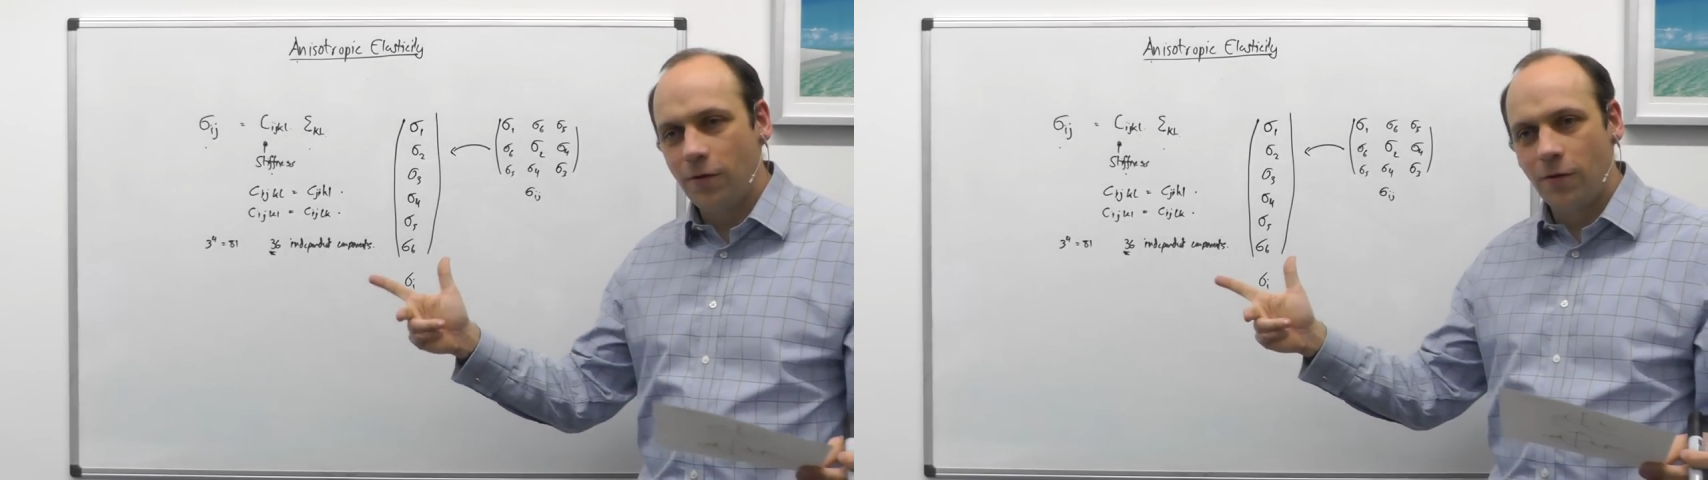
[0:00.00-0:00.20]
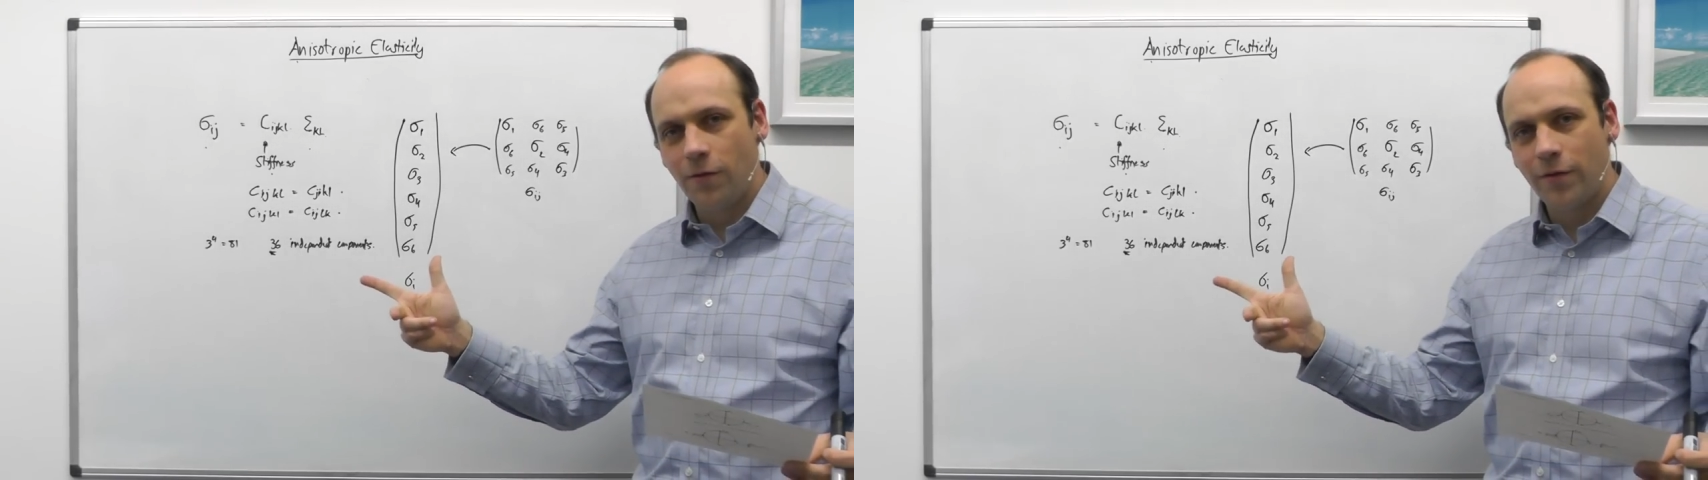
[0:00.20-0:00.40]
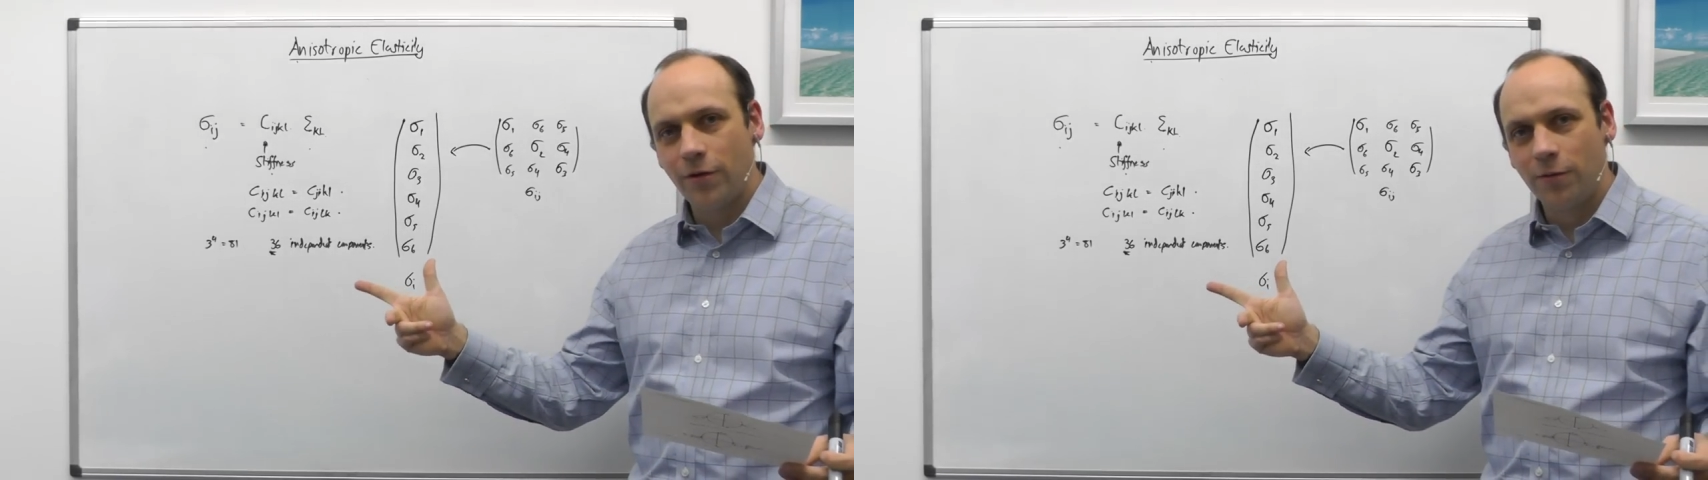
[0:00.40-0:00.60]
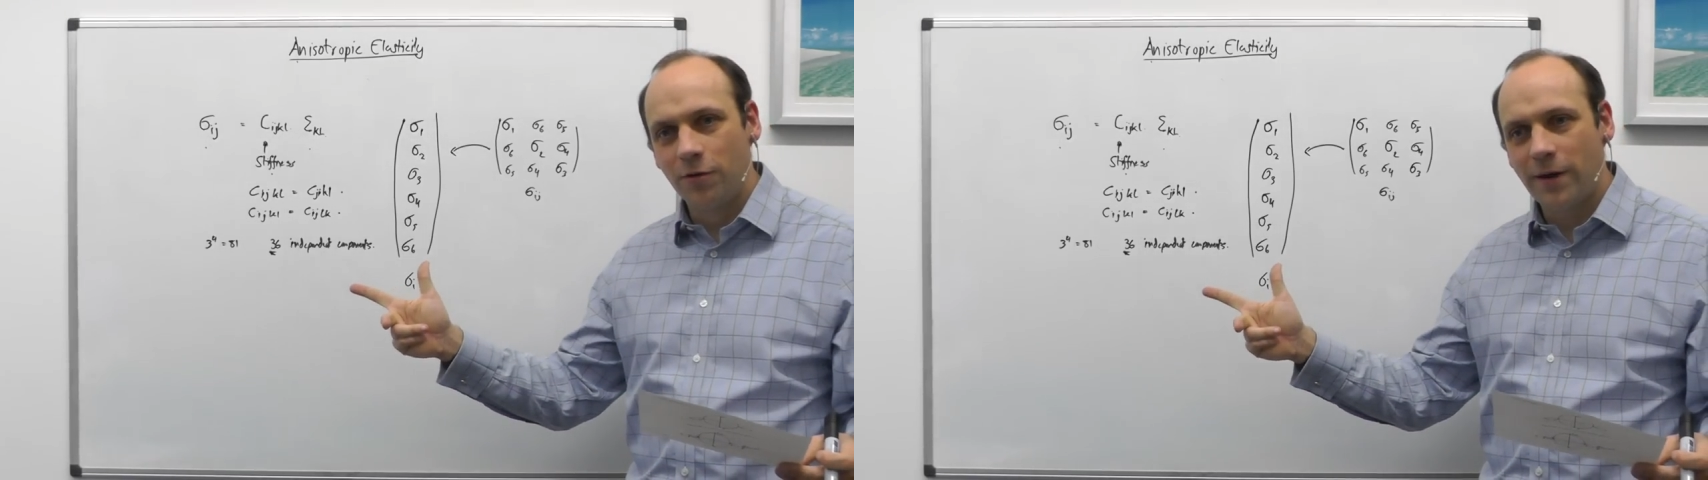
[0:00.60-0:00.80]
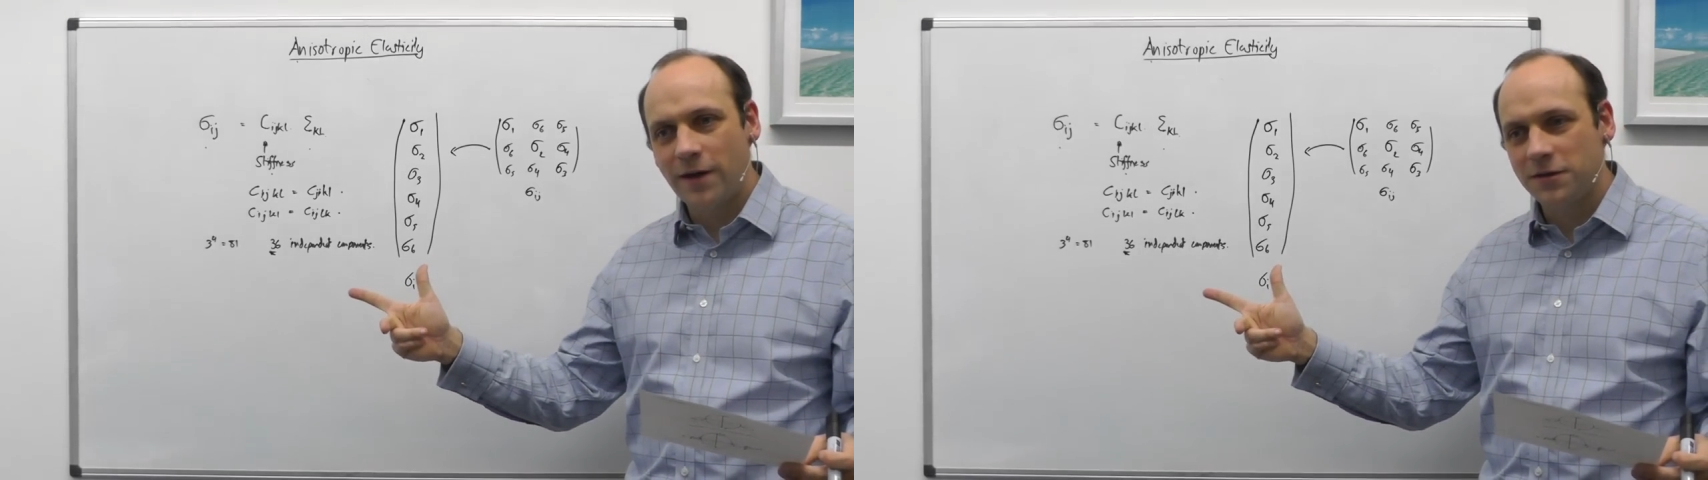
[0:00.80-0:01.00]

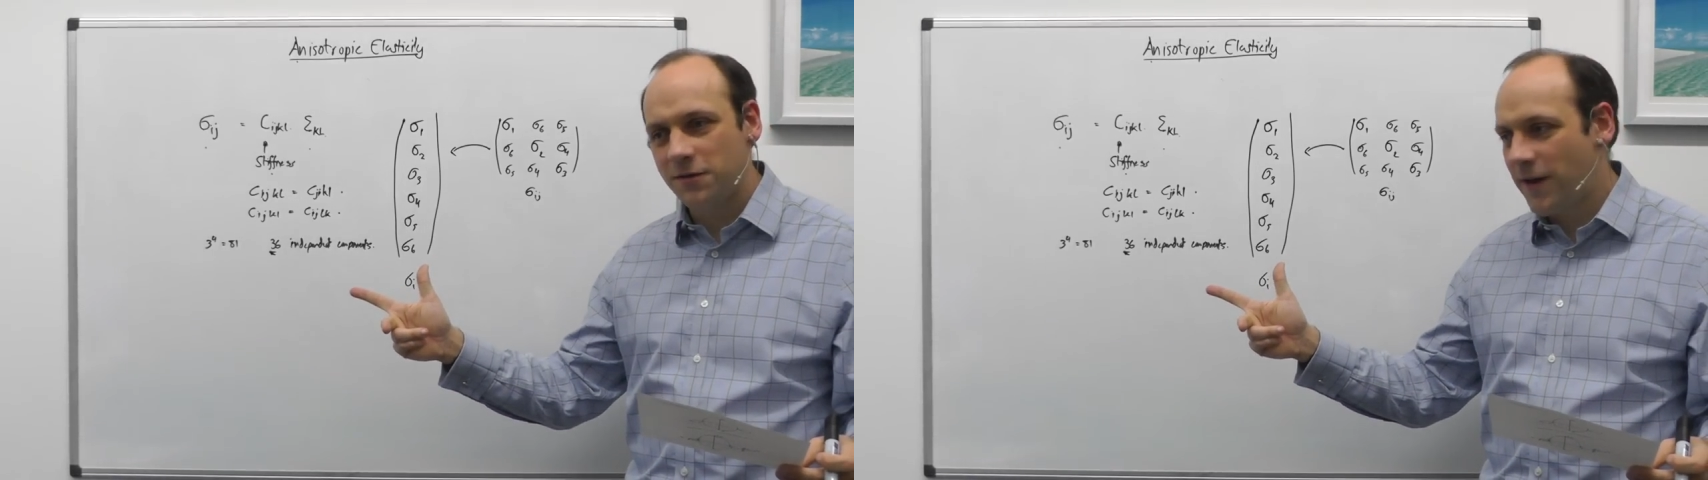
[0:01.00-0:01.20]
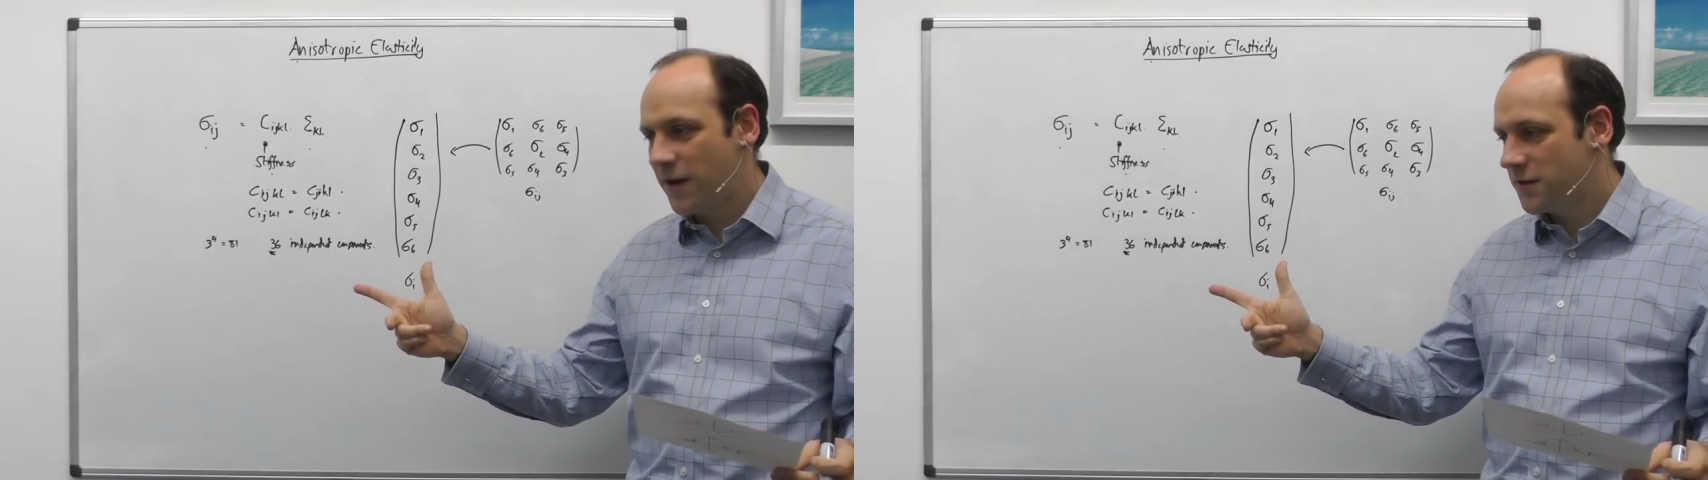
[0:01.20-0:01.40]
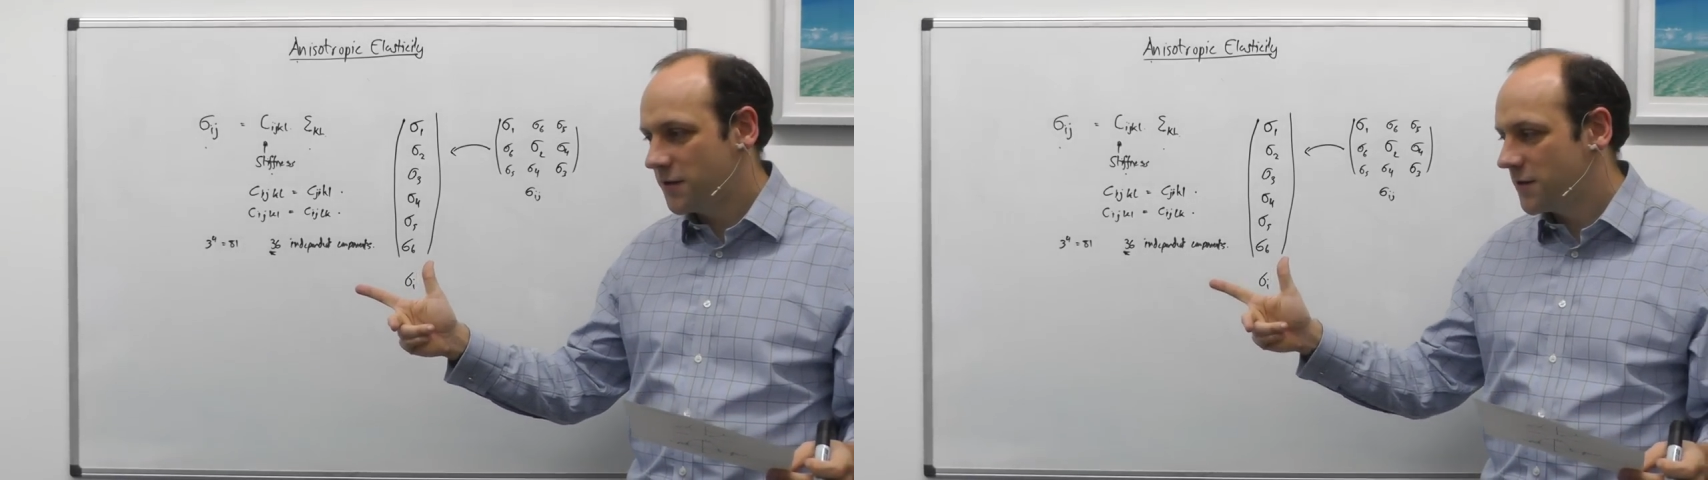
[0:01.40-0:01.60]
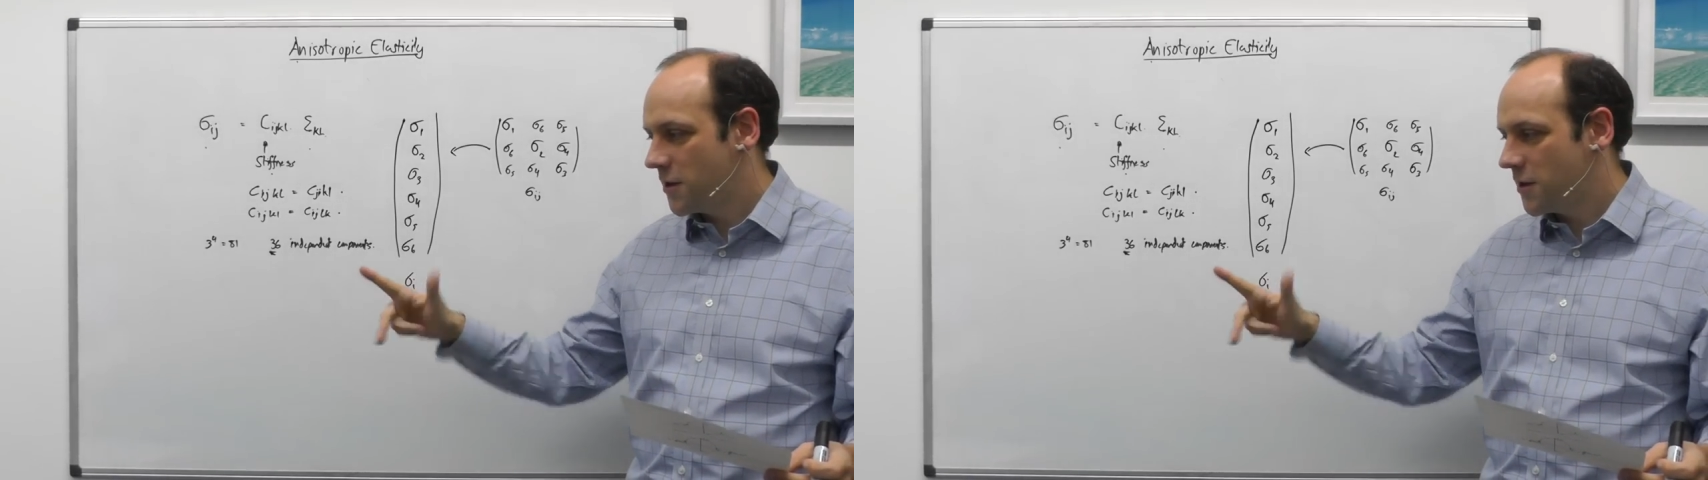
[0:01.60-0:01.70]
orthonormal basis vectors